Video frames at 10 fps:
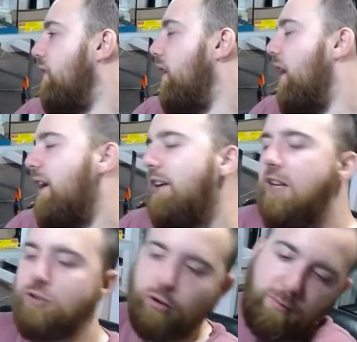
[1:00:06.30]
Alright
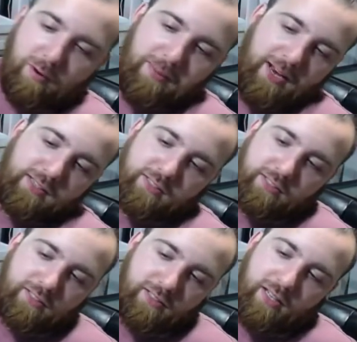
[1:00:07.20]
guys, two more
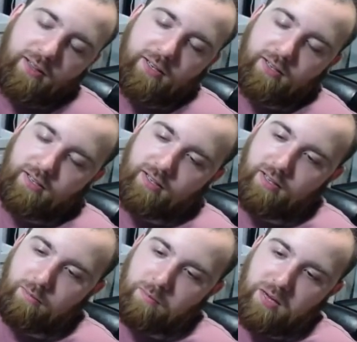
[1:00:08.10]
minutes, and then uh,
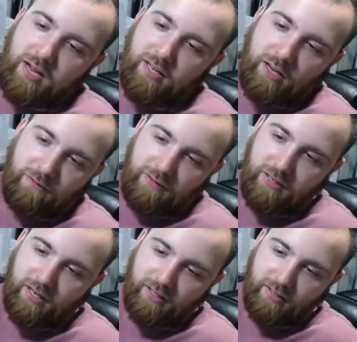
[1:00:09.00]
I'm gonna be heading out for the night.